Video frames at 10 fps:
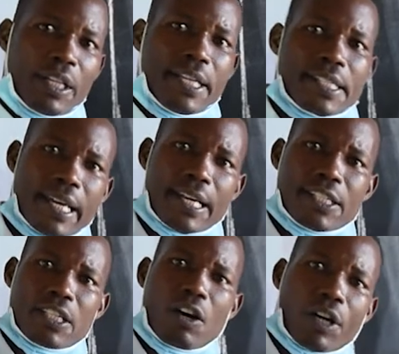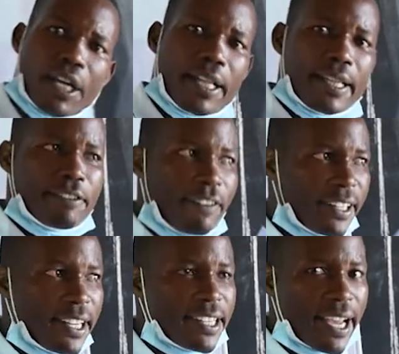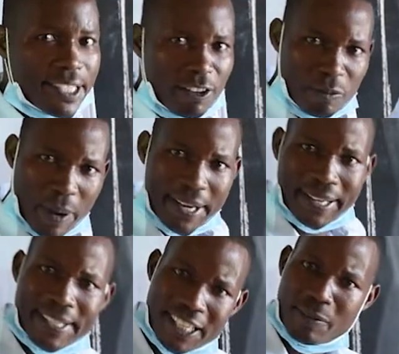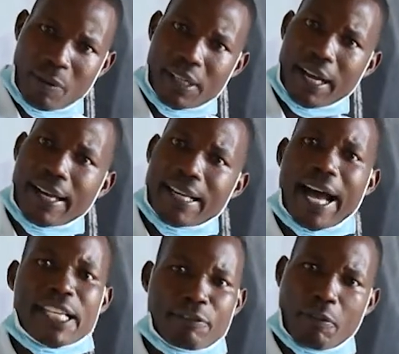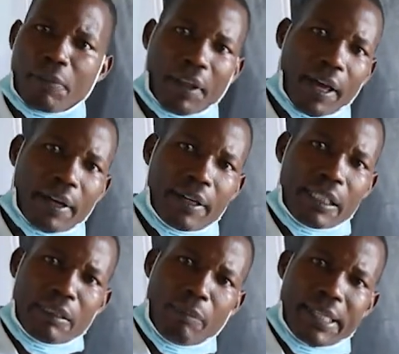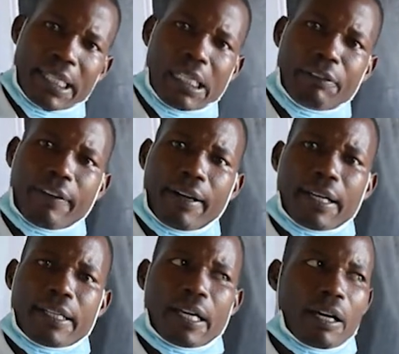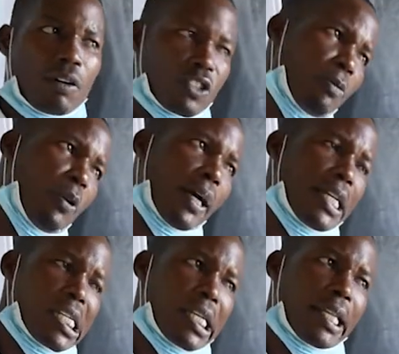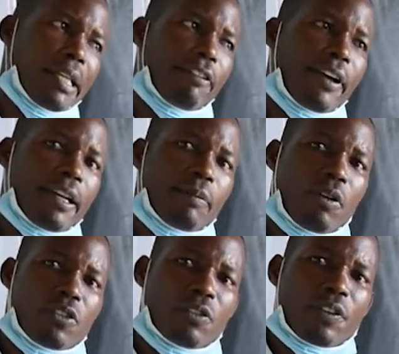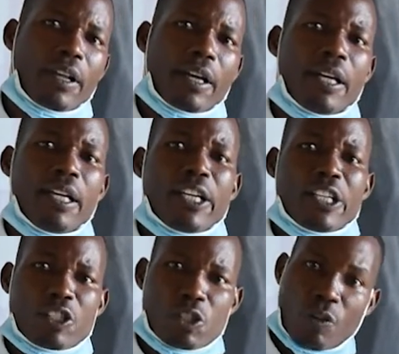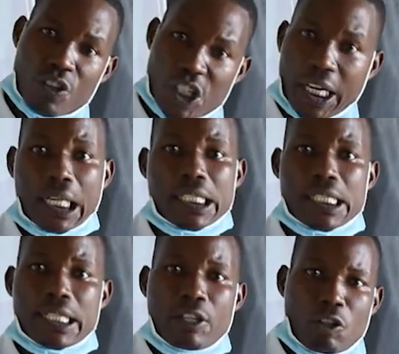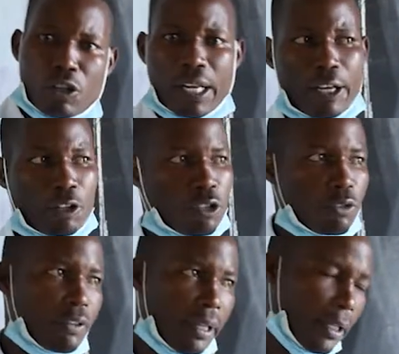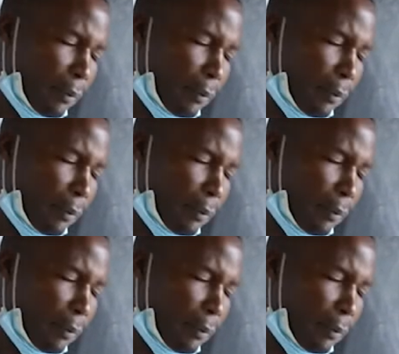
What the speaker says: these fertilized eggs remain inside the body and hatch from there. Majorly, you find that, or see if you can say, they find that because of soft shells, not like those of